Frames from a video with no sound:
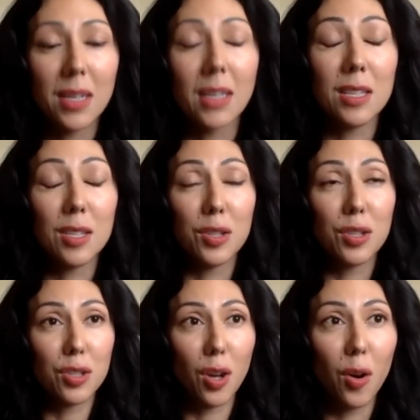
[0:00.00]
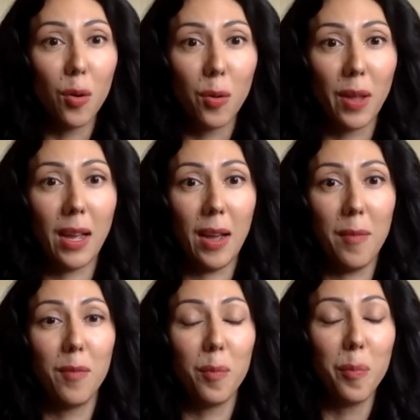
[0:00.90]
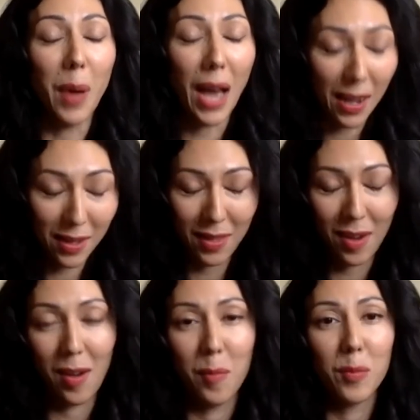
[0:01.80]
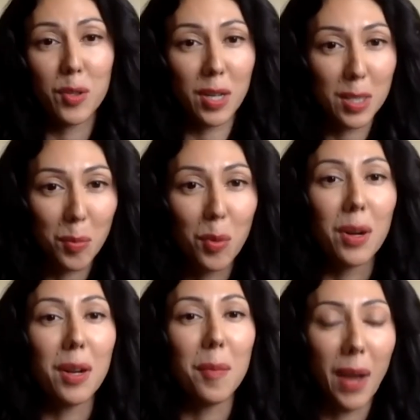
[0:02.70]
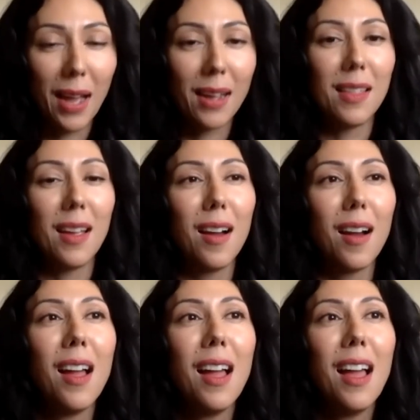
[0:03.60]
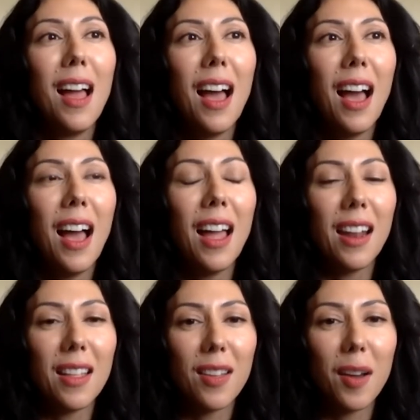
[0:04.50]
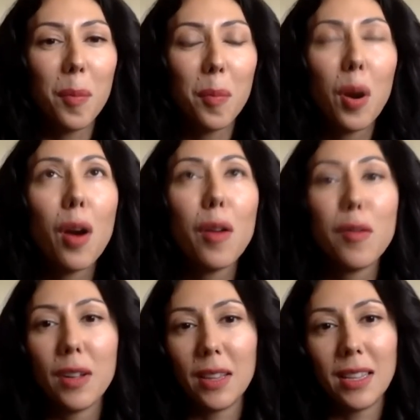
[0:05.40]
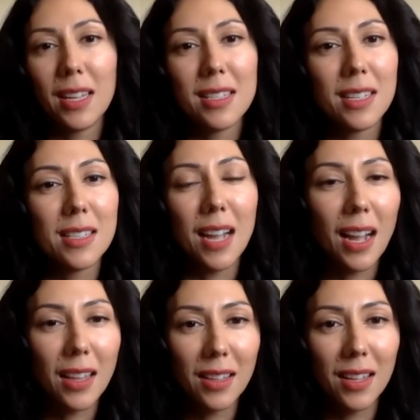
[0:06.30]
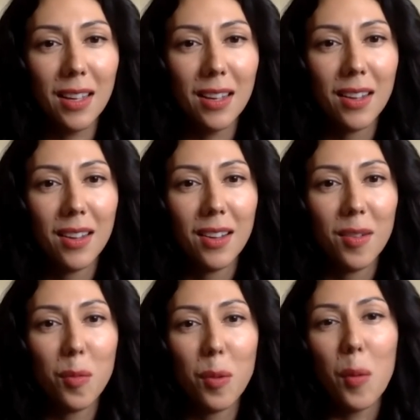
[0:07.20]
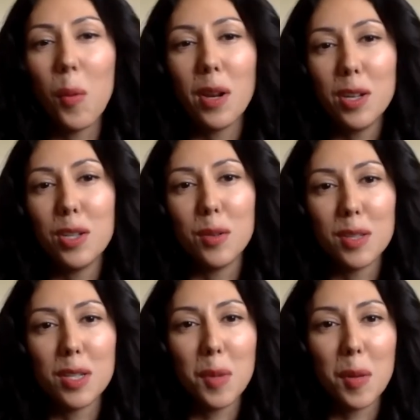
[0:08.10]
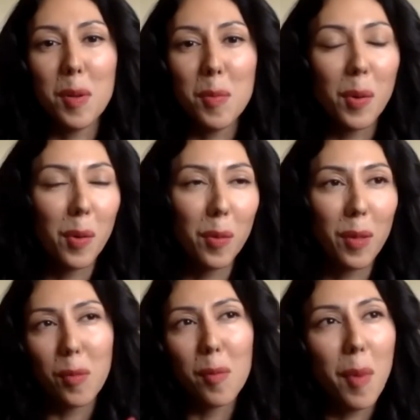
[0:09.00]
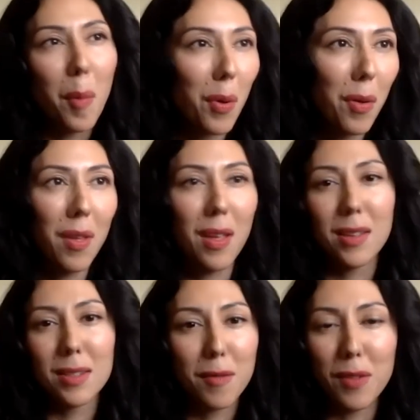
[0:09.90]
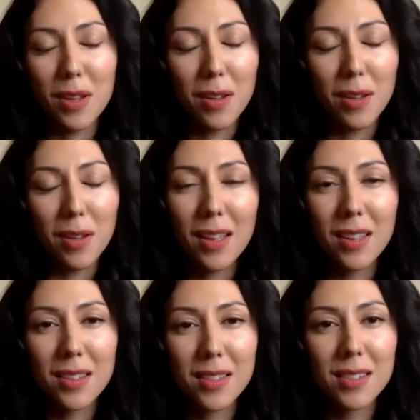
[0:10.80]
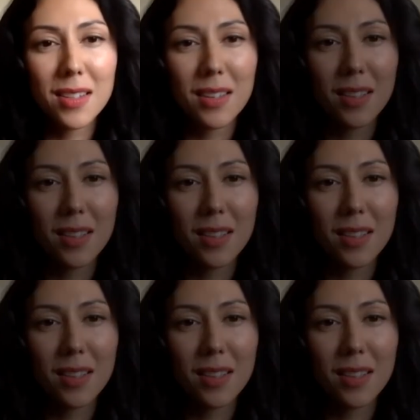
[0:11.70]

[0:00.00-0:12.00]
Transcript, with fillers: He's like, This is so like I'm back there, I'm transported back there. And I thought, Perfect. Like, that's exactly what I want to do is to make people like remember things and feel things.